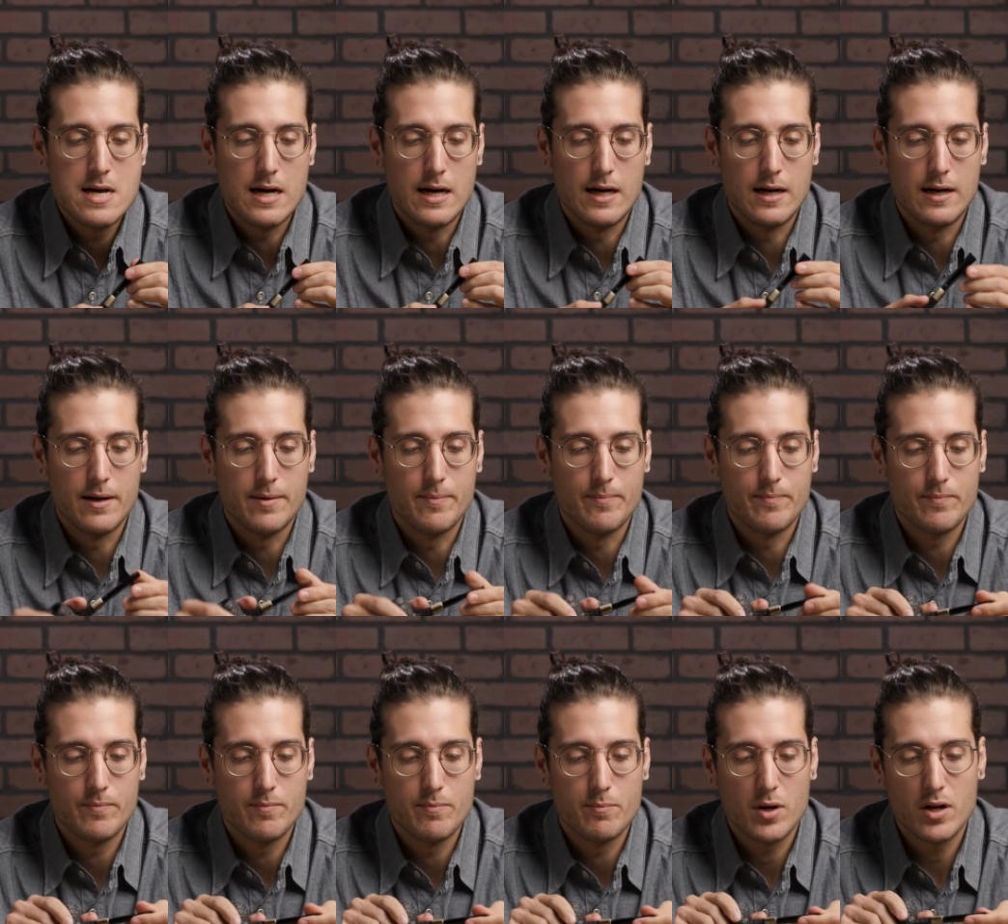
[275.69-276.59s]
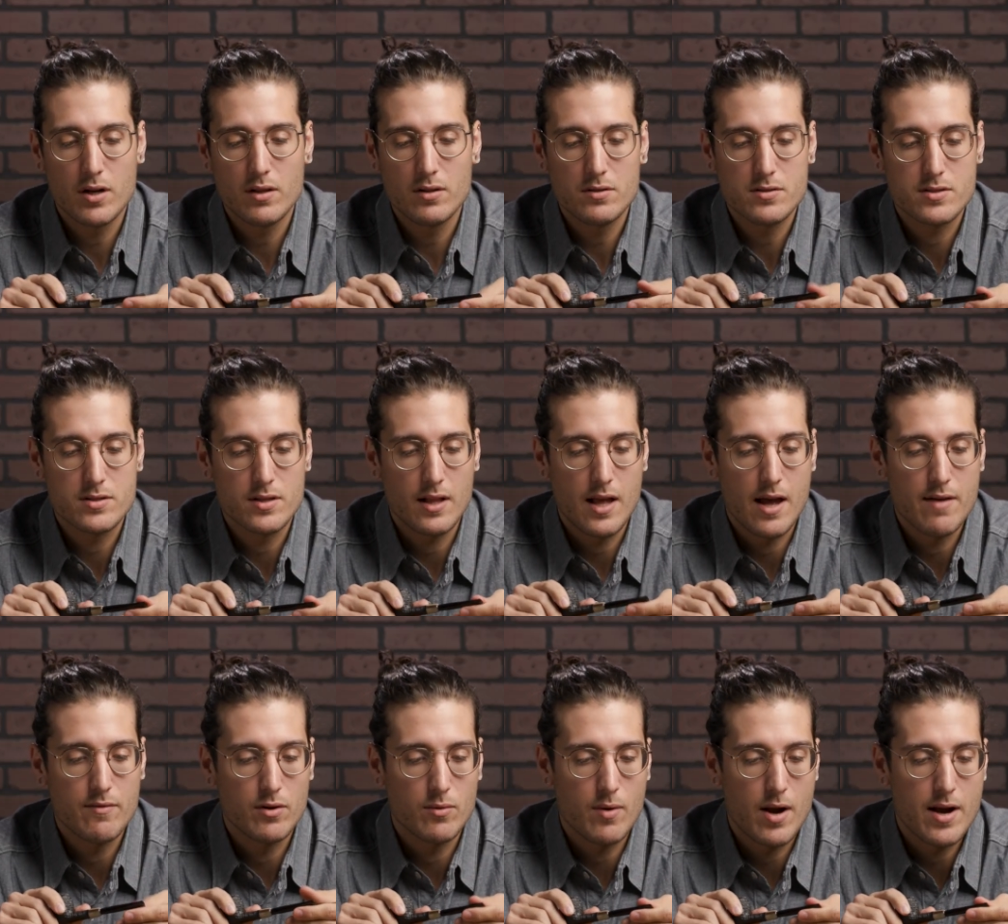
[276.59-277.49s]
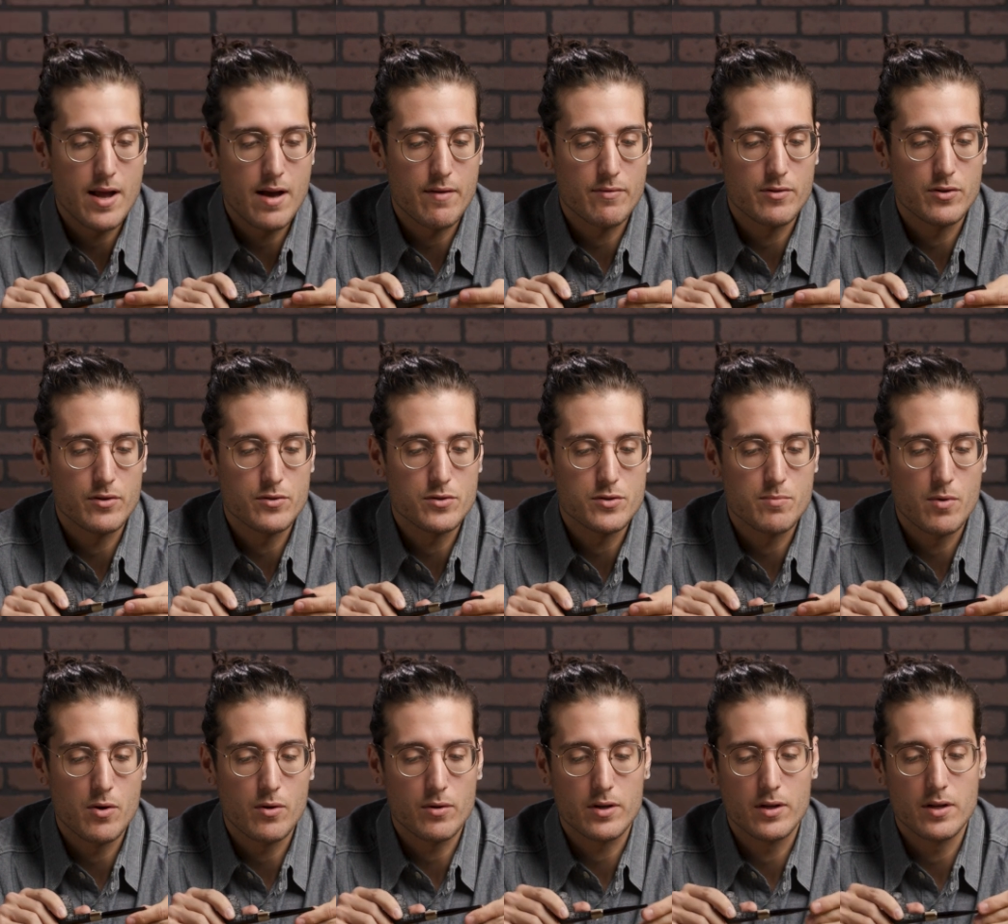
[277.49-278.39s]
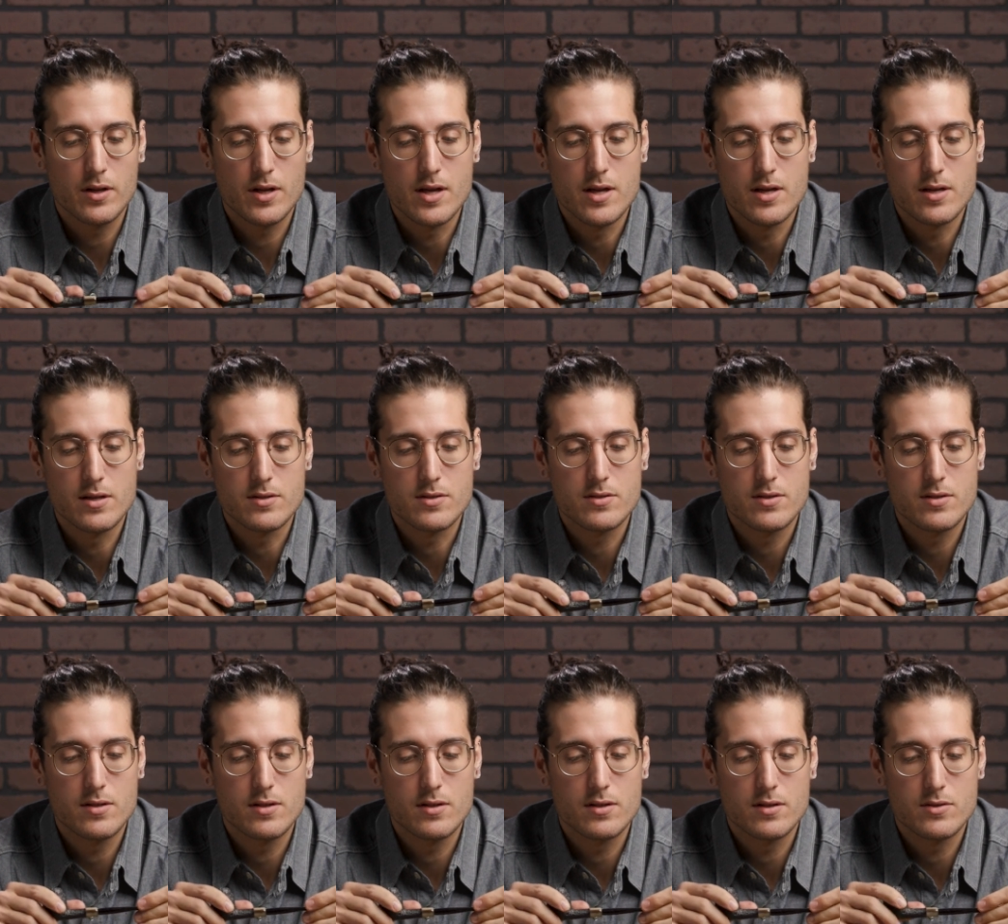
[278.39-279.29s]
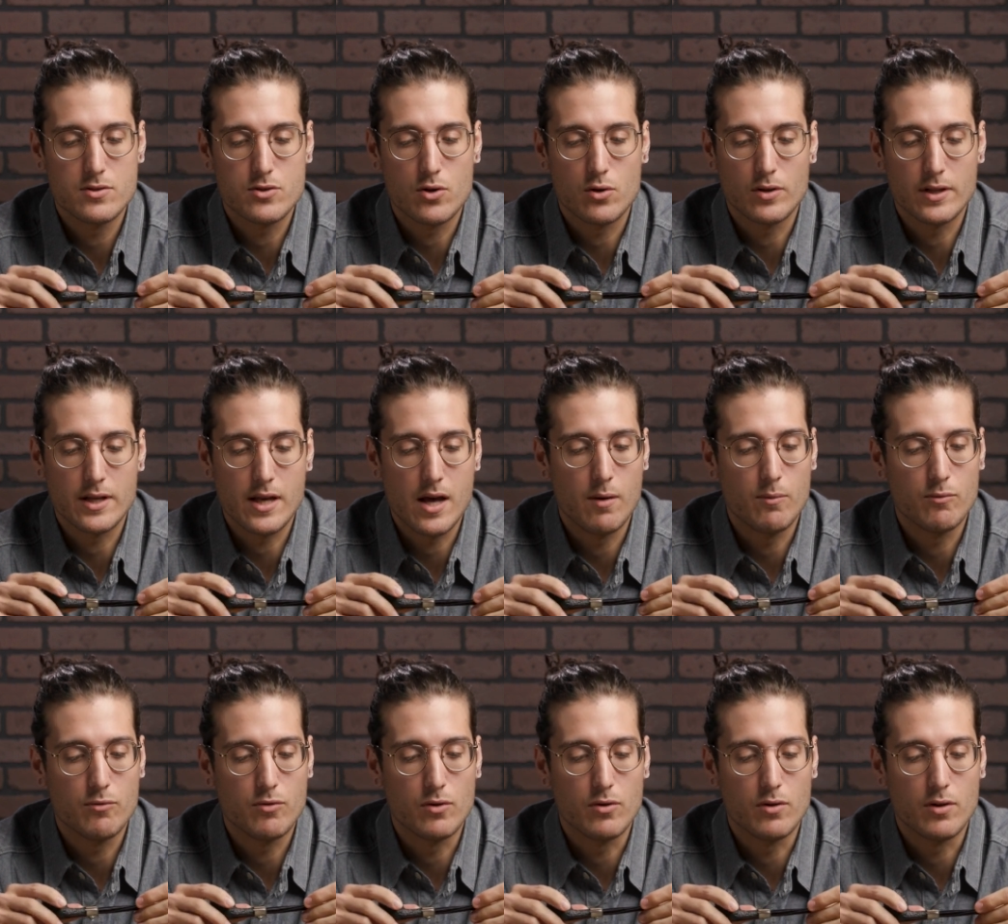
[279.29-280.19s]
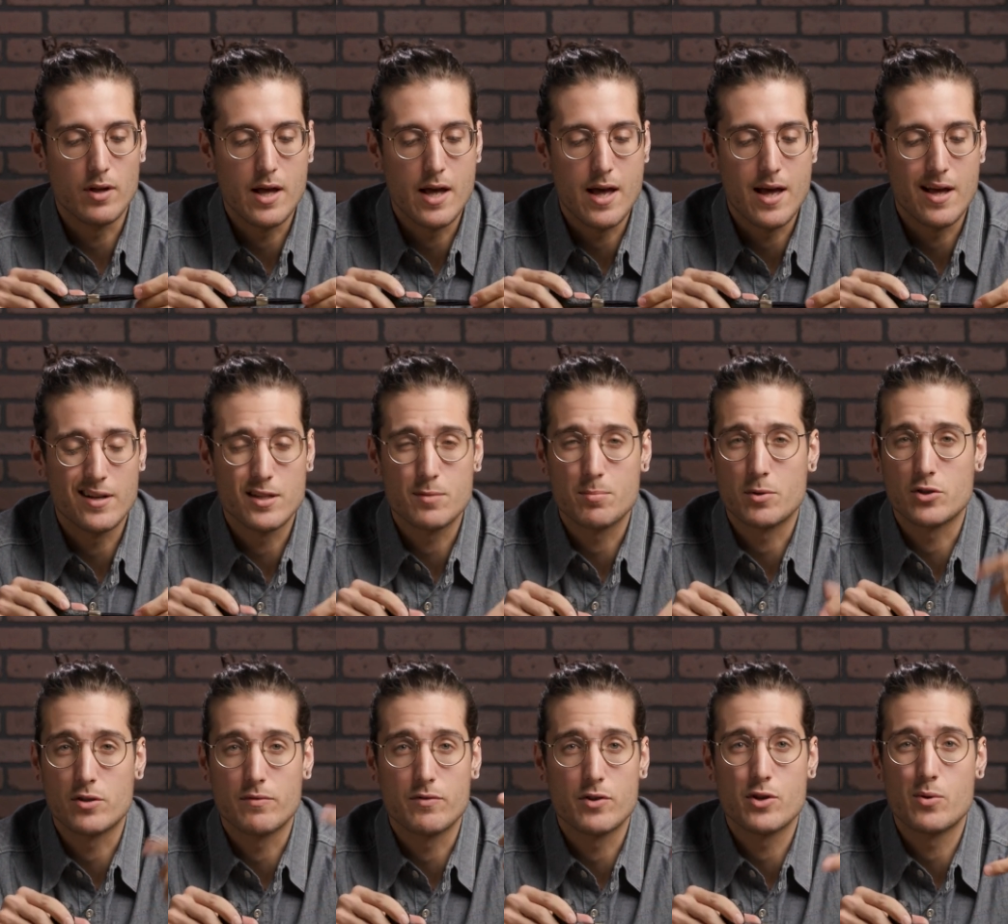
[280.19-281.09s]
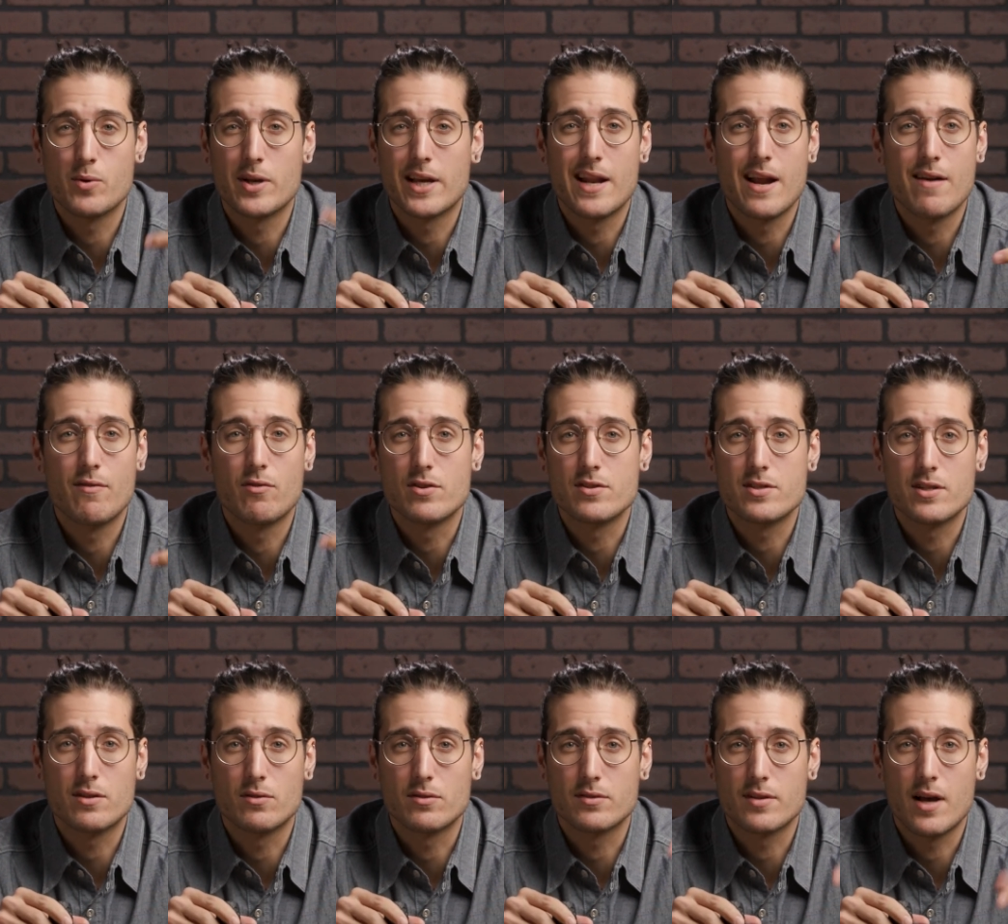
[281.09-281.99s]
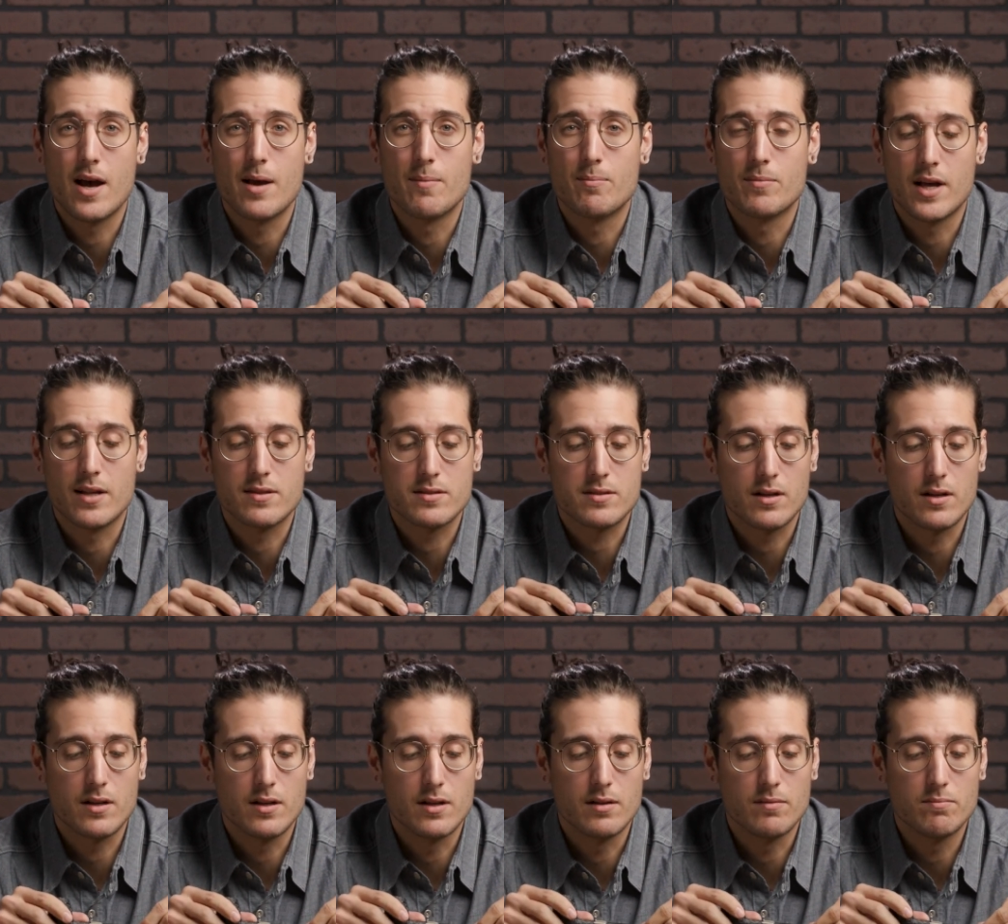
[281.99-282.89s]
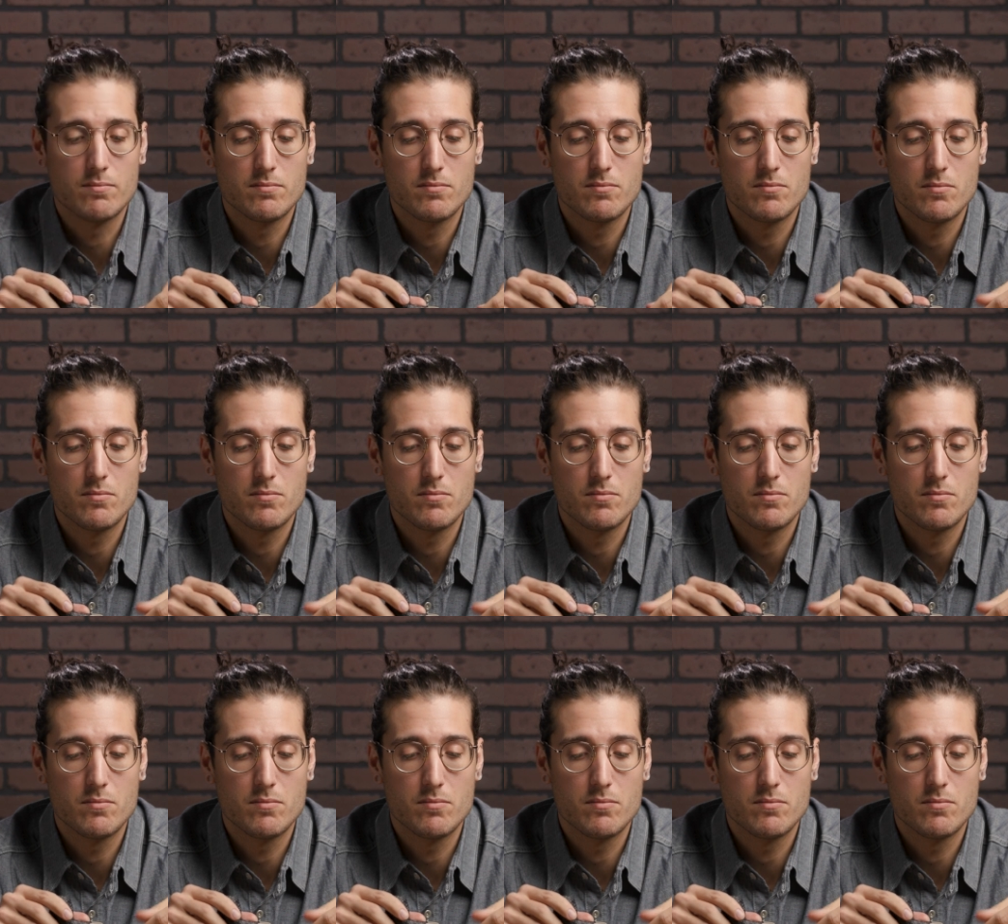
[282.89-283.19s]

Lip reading: But a little saliva right after you smoke is certainly helpful, and especially if you're doing it every single time, that's gonna